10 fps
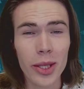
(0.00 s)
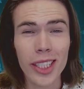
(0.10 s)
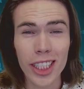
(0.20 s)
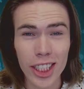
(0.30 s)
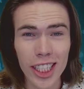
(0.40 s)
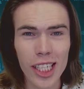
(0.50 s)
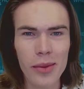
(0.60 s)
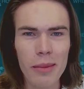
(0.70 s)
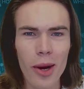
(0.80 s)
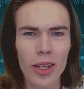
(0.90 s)
shared web
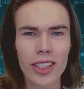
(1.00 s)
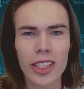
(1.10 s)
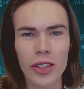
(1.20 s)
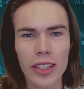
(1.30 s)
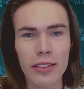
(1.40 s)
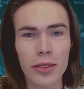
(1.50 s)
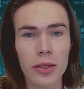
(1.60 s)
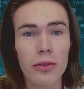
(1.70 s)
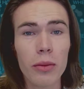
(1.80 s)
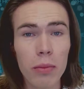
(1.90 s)
hosting review
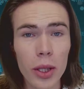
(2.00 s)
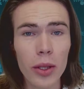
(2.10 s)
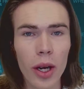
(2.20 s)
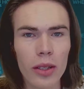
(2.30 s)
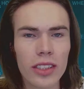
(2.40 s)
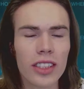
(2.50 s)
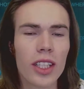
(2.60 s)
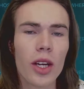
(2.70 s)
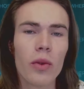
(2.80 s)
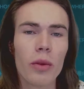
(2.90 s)
for Bluehost.
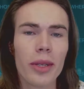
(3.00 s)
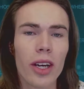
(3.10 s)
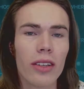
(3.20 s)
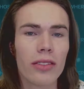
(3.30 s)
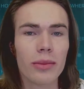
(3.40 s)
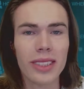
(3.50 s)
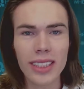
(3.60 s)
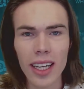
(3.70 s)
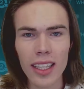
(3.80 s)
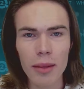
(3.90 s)
We'll be going from
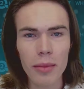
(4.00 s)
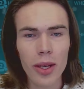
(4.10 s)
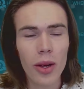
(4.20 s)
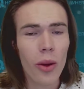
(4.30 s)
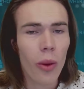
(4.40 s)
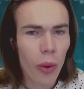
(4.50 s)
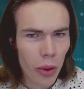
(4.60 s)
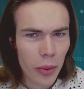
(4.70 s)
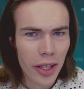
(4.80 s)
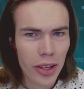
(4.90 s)
sign up all the
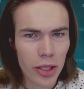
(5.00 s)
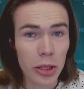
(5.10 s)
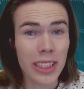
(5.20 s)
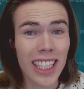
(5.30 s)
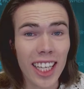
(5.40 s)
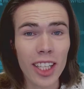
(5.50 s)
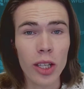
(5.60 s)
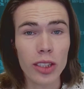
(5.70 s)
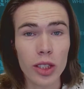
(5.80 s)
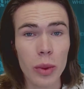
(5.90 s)
way through to getting a
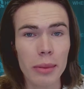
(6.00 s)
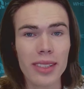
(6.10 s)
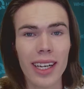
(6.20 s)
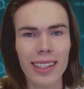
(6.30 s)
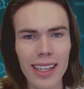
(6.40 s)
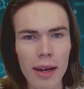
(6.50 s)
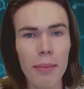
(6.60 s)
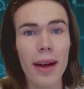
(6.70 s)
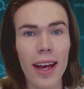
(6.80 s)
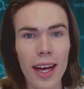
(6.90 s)
hosted website up
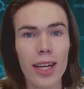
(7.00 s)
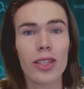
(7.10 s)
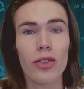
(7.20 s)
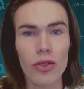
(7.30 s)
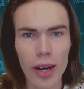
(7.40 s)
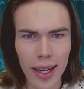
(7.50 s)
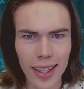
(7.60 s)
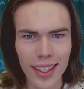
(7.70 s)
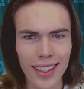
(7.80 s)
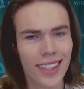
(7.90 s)
and
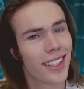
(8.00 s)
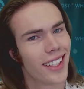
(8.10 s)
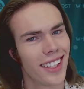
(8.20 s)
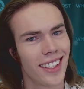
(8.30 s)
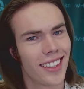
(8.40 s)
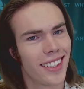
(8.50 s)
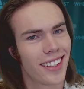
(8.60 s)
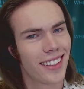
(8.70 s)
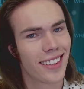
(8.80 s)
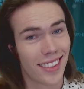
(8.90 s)
running.
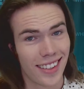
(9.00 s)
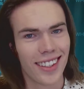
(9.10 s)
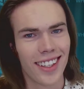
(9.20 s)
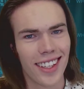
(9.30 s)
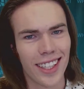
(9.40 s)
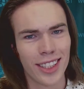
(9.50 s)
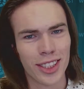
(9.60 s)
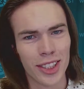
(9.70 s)
Let's do